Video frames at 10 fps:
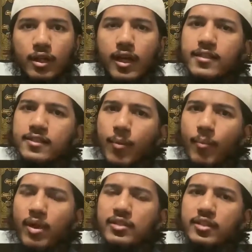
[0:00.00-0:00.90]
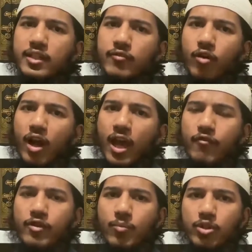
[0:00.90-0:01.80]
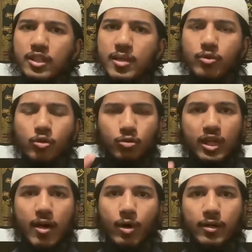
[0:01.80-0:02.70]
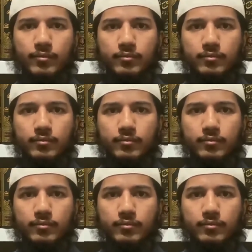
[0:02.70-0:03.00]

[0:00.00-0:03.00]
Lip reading: It is compulsory for every Muslim to do da'wah.